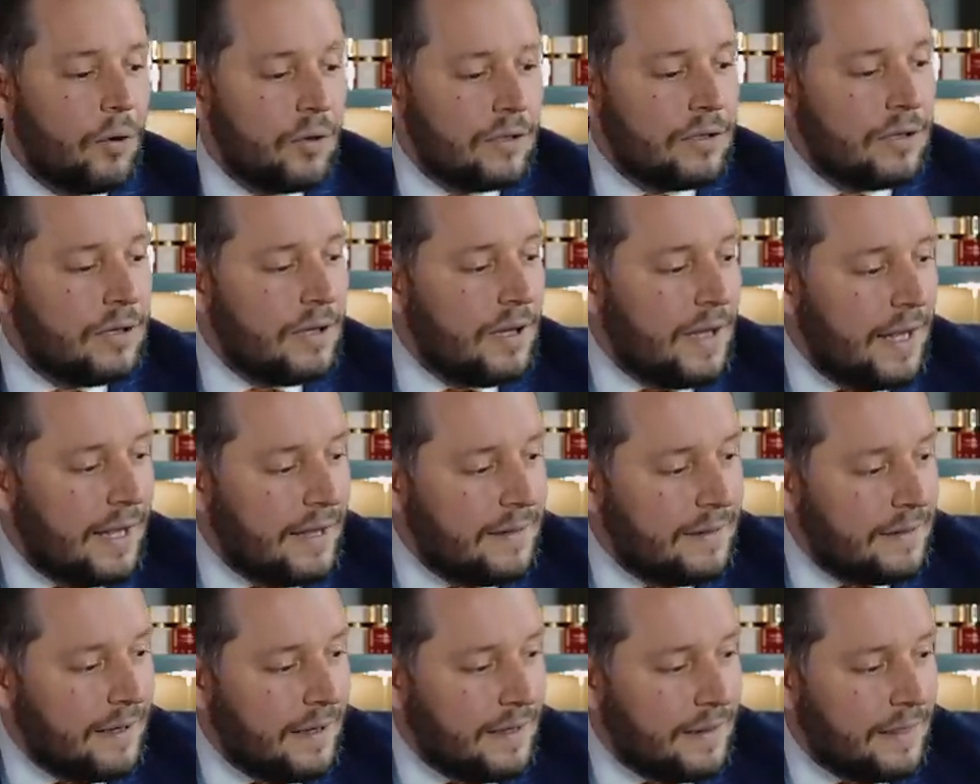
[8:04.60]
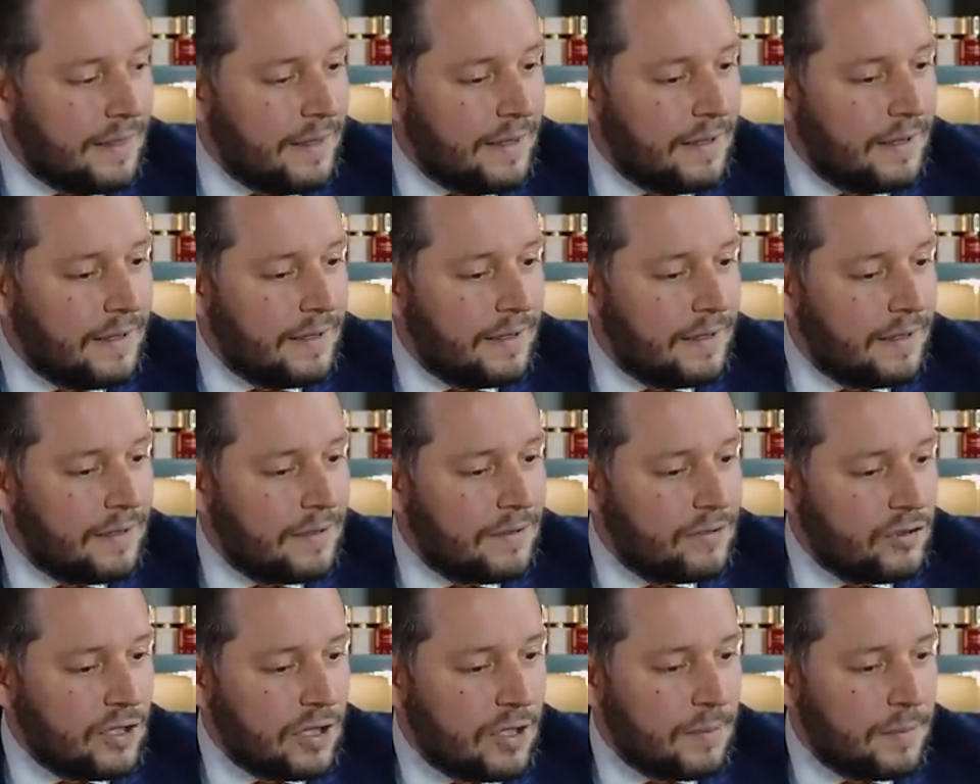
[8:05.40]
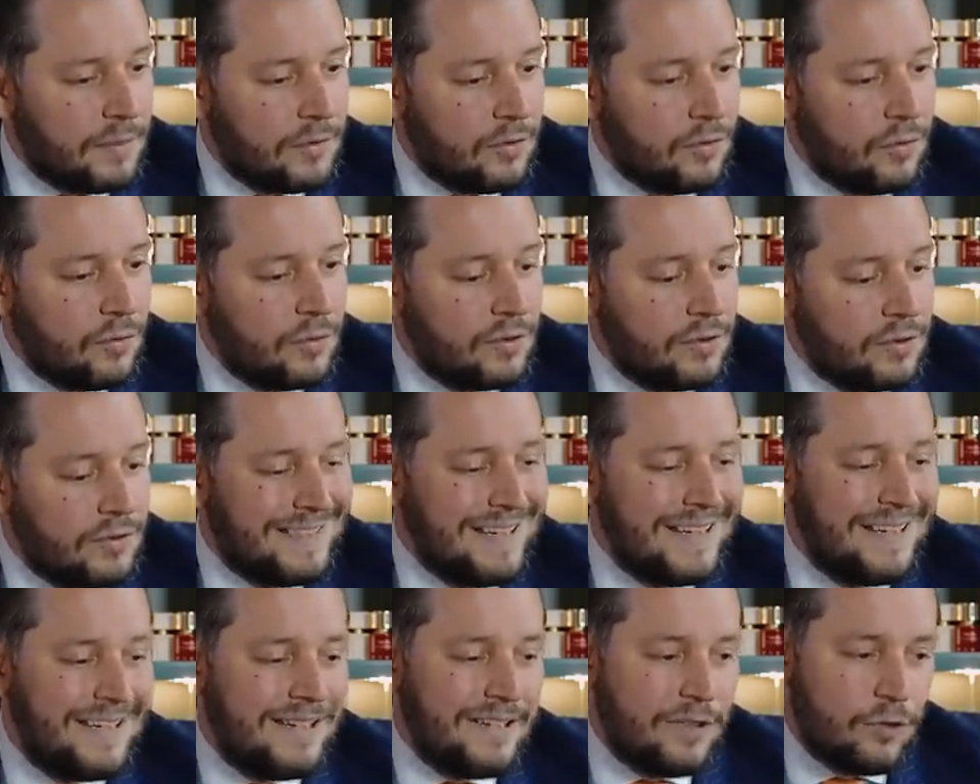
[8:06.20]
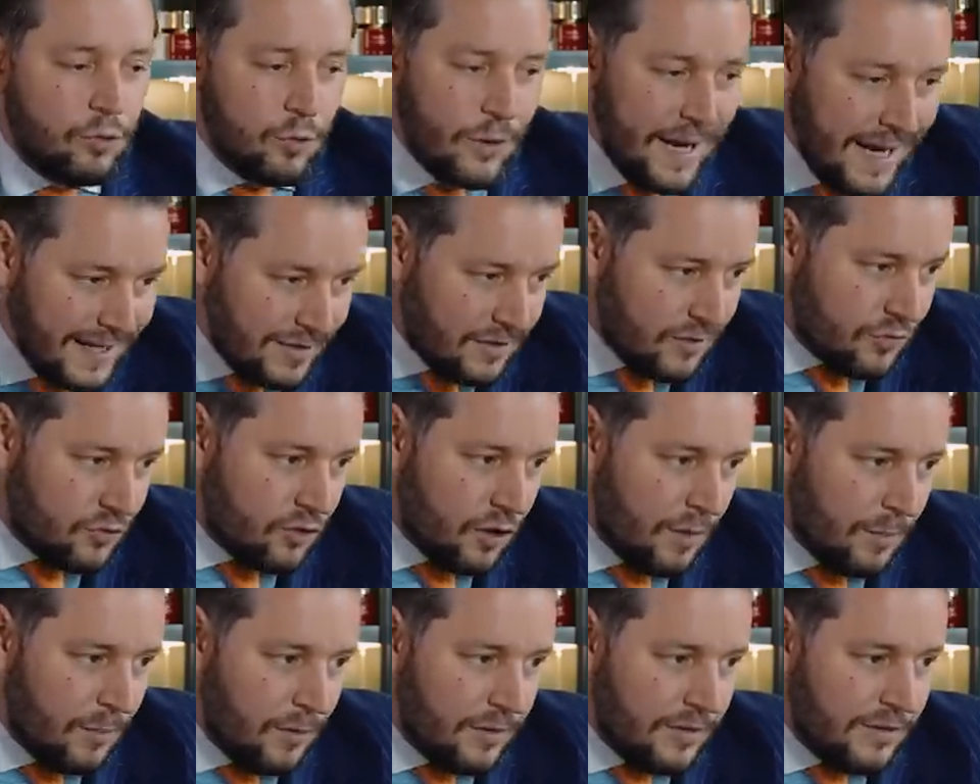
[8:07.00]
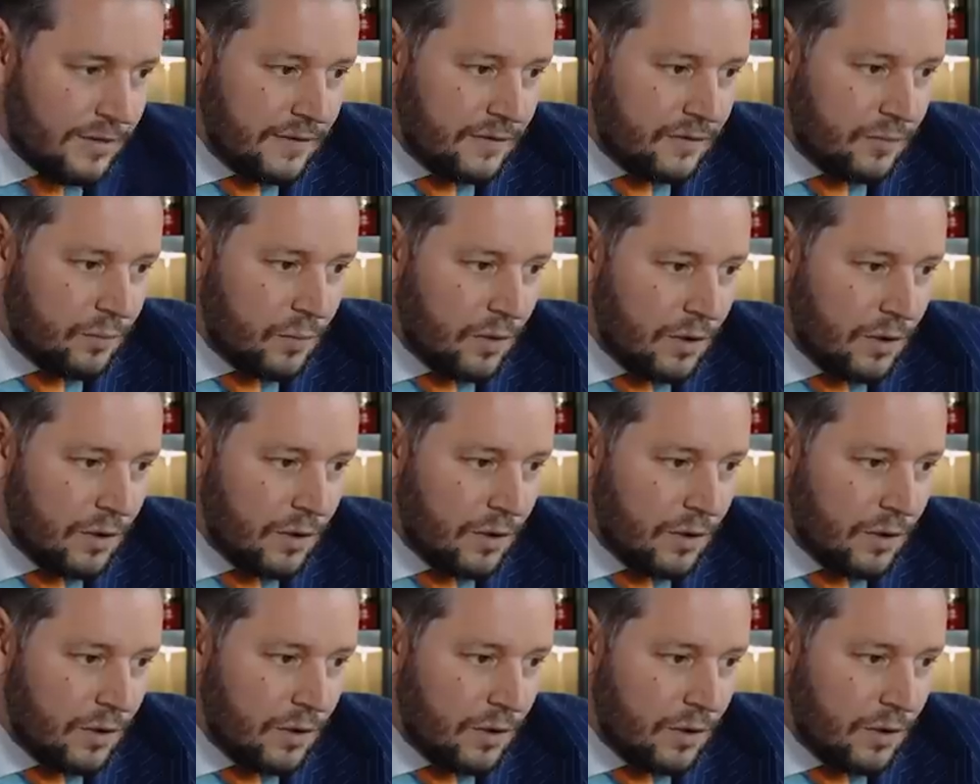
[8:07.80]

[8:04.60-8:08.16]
model and I think Jacob & Co did a great job on this